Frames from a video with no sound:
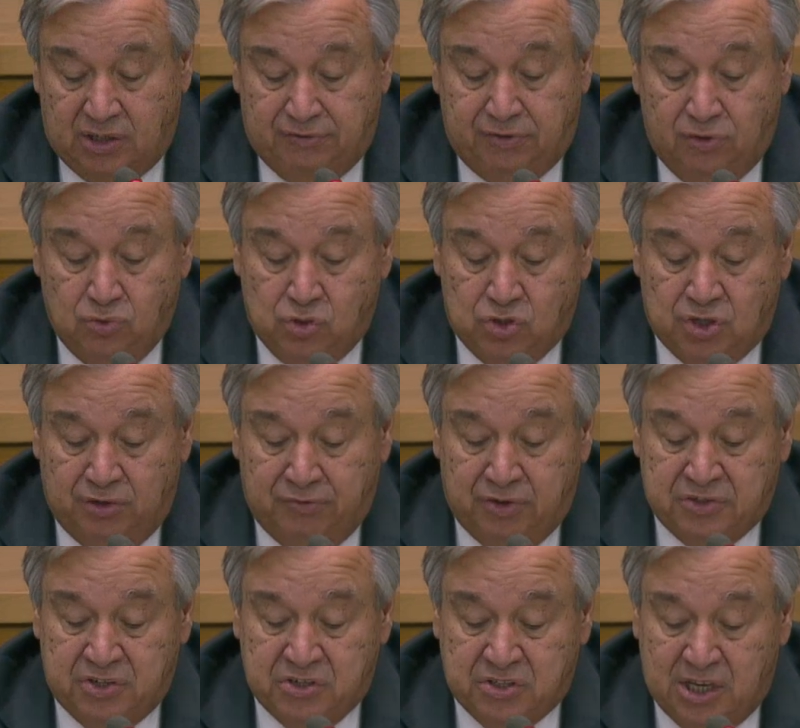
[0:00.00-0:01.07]
revolution for
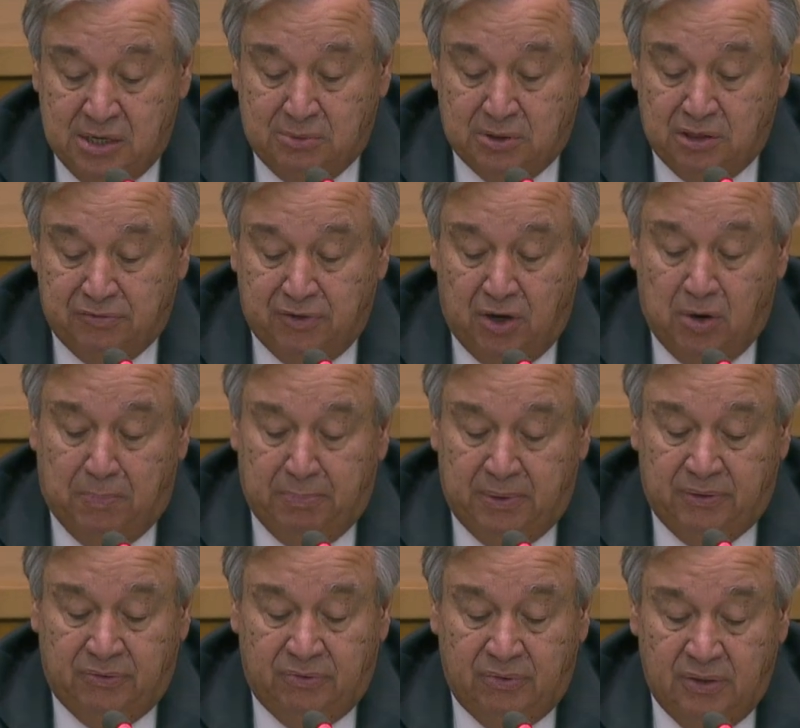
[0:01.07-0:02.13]
sustainable
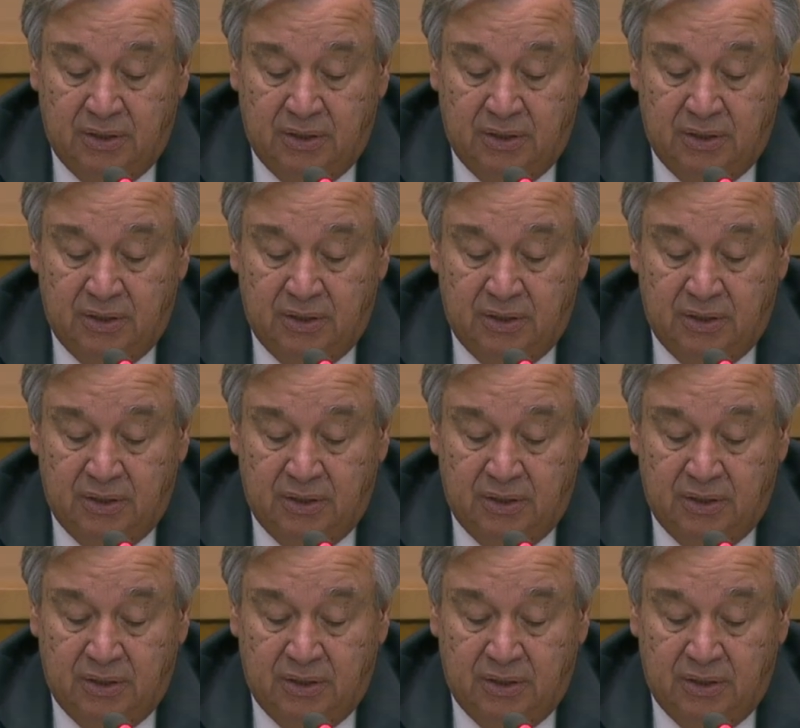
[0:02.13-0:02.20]
development